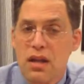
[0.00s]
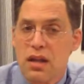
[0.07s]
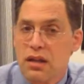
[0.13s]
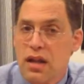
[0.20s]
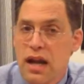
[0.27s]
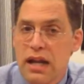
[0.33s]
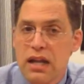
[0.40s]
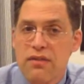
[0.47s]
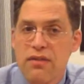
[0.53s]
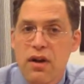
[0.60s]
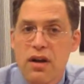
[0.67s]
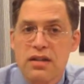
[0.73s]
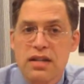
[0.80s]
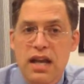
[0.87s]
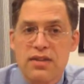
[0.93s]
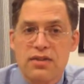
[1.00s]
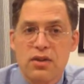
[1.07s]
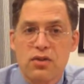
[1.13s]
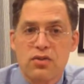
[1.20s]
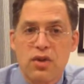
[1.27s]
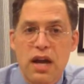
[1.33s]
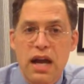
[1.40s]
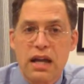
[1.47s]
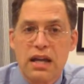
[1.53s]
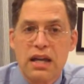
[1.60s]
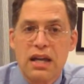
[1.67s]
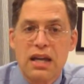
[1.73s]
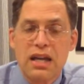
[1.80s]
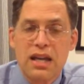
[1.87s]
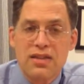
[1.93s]
The lining of our intestinal tract
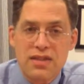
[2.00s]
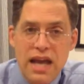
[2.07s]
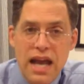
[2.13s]
is